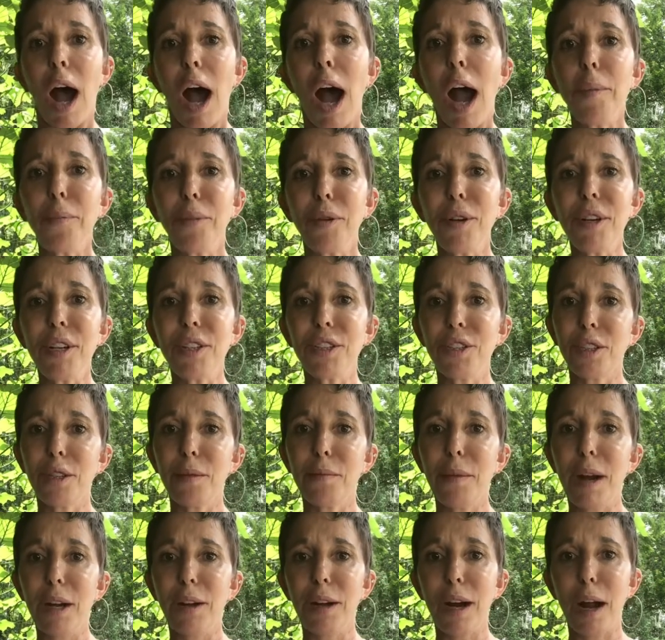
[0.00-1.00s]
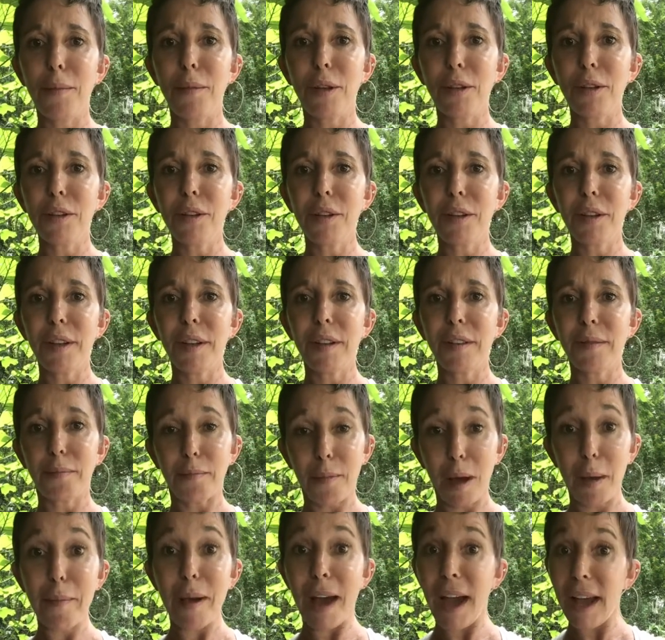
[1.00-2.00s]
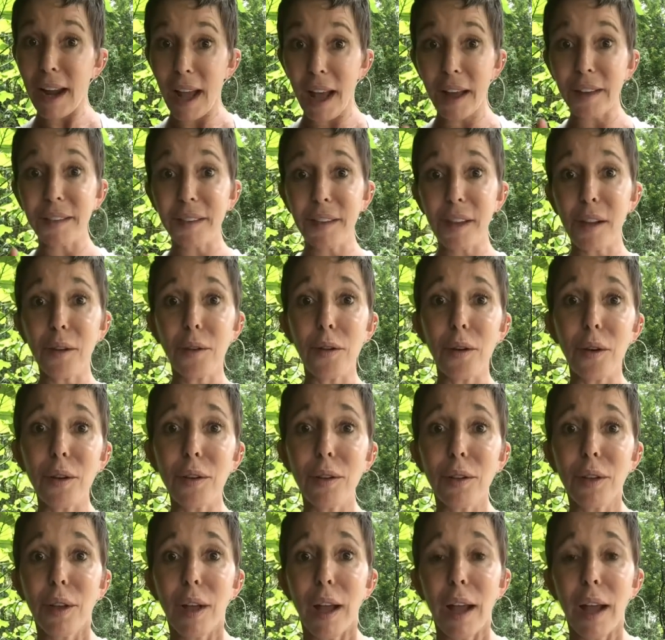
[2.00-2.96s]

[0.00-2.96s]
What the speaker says: I'm pretty sure my grandma Lucas, my badass eagle,